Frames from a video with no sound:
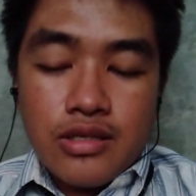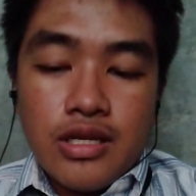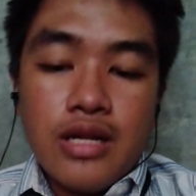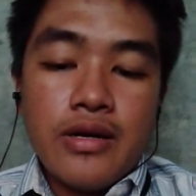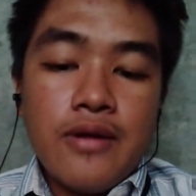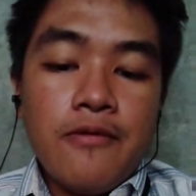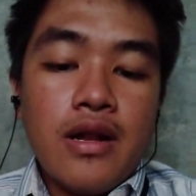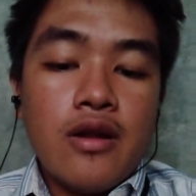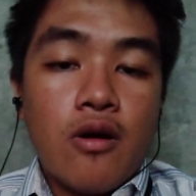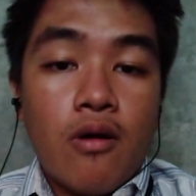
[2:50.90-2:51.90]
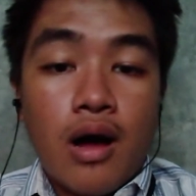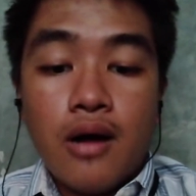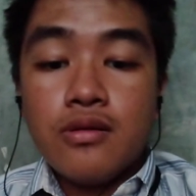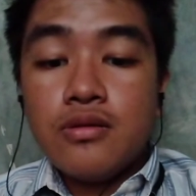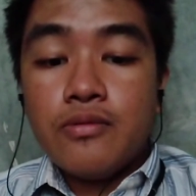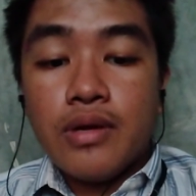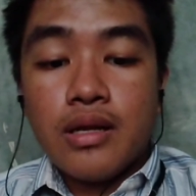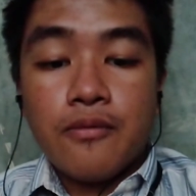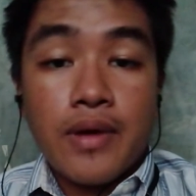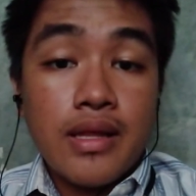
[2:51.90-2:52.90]
children will know how to
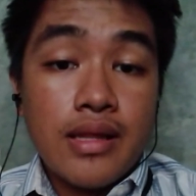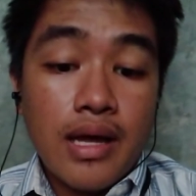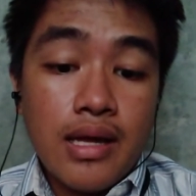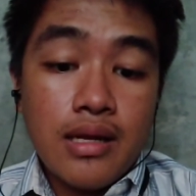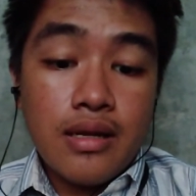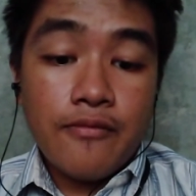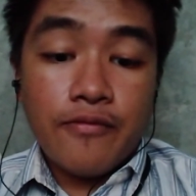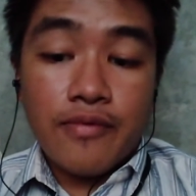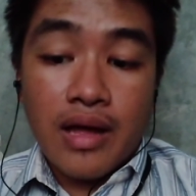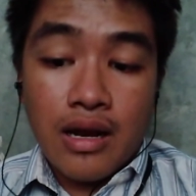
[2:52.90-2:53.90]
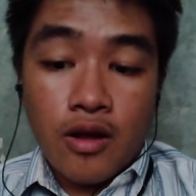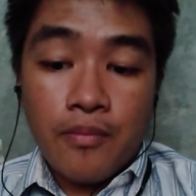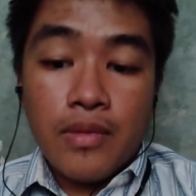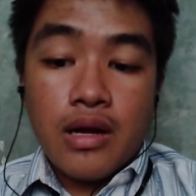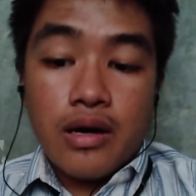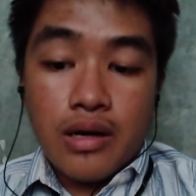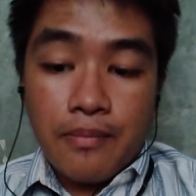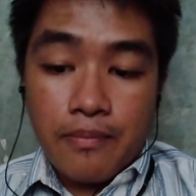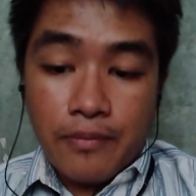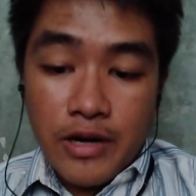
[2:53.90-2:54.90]
read when they develop
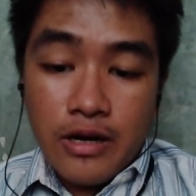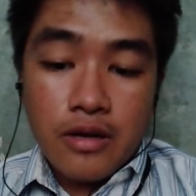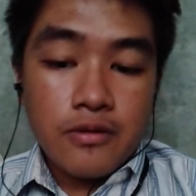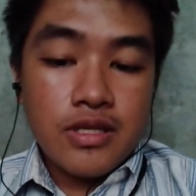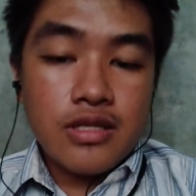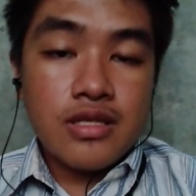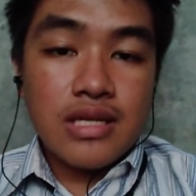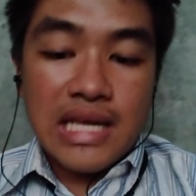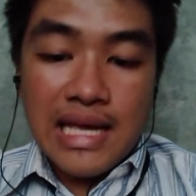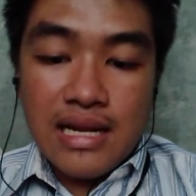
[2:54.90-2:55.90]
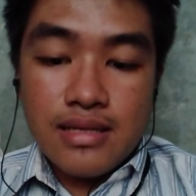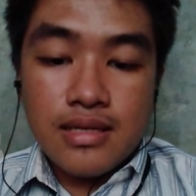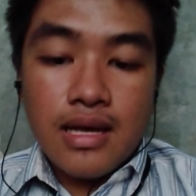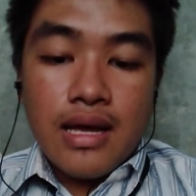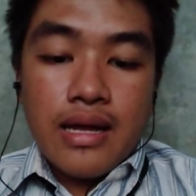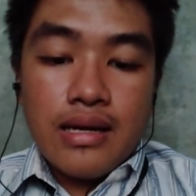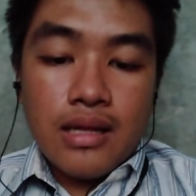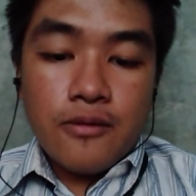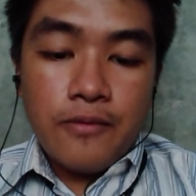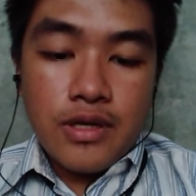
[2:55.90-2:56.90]
prerequisite skills
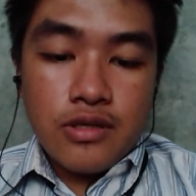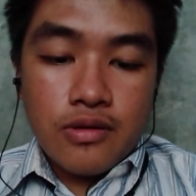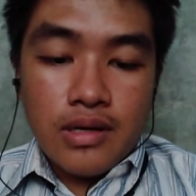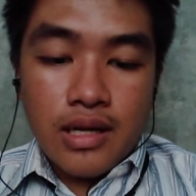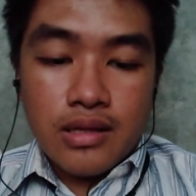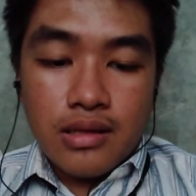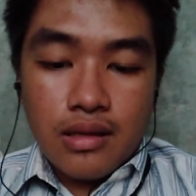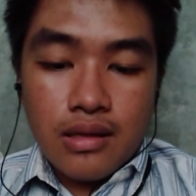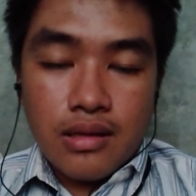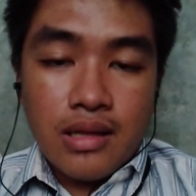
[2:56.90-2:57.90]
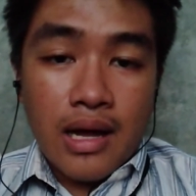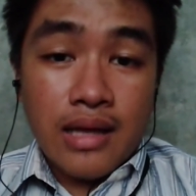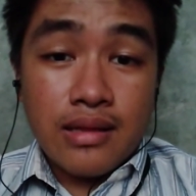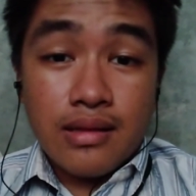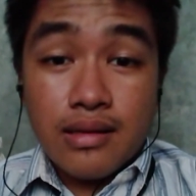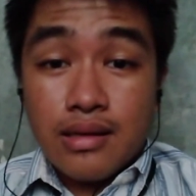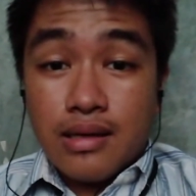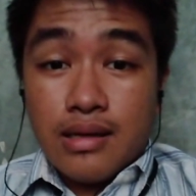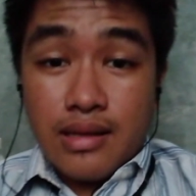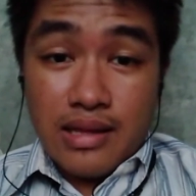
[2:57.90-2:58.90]
that we should not that
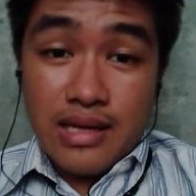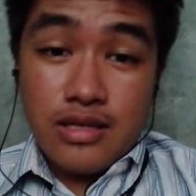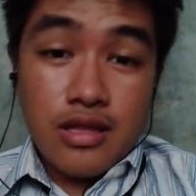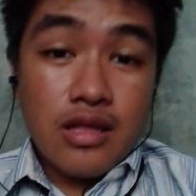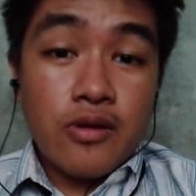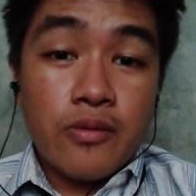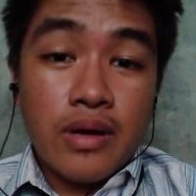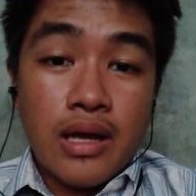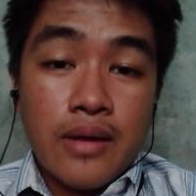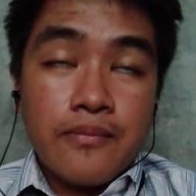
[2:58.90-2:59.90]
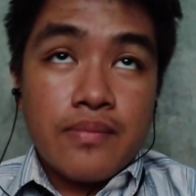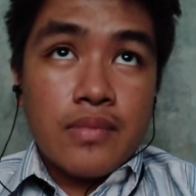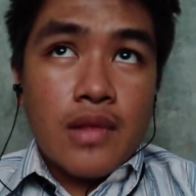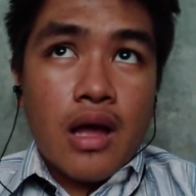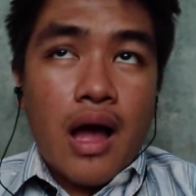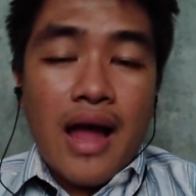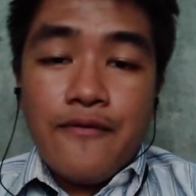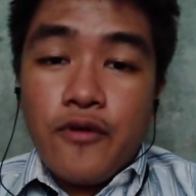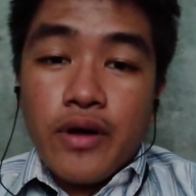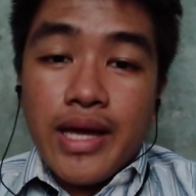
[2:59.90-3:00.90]
this theory
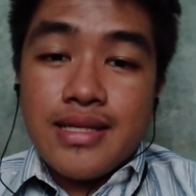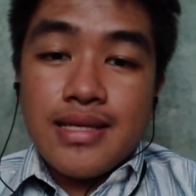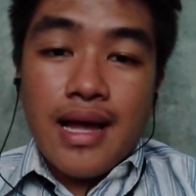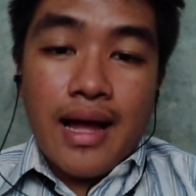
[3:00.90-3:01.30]
advocates